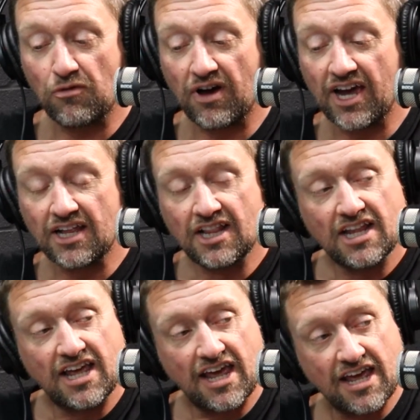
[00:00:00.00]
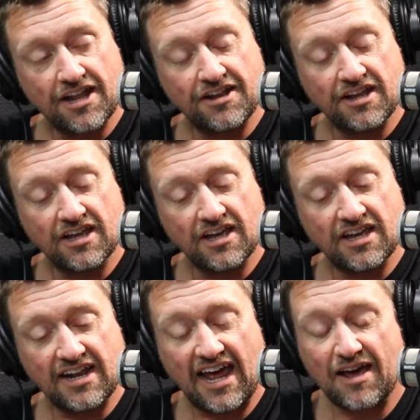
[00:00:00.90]
way. And
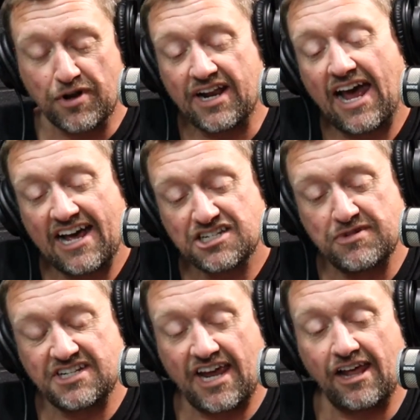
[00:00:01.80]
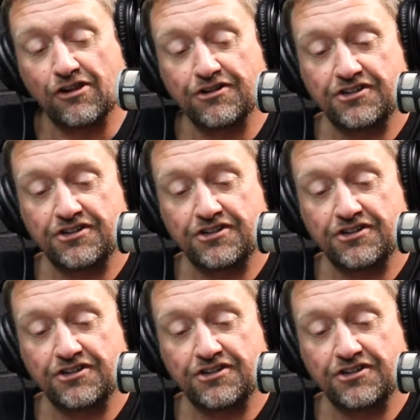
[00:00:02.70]
but it has to be tailored